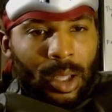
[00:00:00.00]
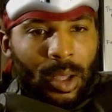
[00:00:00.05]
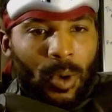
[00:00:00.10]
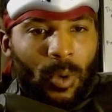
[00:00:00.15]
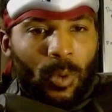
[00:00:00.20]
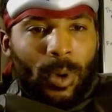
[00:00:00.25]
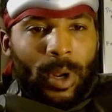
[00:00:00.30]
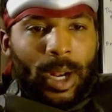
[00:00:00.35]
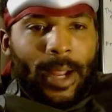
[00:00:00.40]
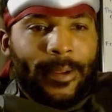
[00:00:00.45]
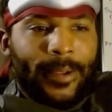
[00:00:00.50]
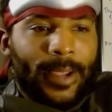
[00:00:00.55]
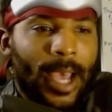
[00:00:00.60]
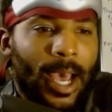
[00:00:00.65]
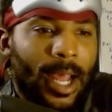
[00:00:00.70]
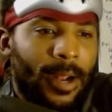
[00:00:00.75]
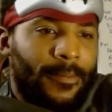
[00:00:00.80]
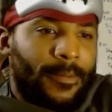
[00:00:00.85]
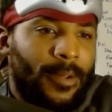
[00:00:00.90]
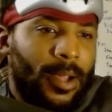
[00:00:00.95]
what I
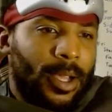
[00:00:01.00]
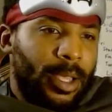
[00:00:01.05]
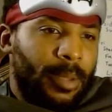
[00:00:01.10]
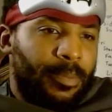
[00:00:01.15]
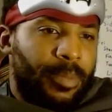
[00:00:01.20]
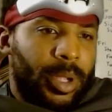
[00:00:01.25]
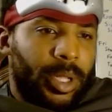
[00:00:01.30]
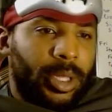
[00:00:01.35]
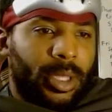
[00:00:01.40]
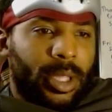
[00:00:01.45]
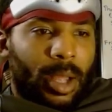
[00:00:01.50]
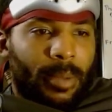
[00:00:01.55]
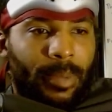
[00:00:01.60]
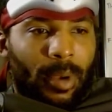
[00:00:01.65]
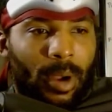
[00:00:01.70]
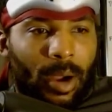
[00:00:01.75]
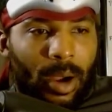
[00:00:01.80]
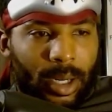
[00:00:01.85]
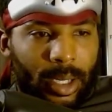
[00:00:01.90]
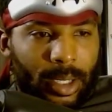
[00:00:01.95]
kind of fucking picked up
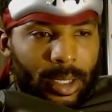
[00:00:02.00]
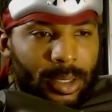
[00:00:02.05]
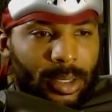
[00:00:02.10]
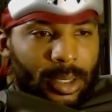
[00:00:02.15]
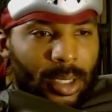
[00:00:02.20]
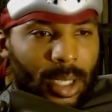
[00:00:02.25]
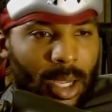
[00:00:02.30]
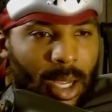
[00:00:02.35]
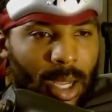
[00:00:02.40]
on is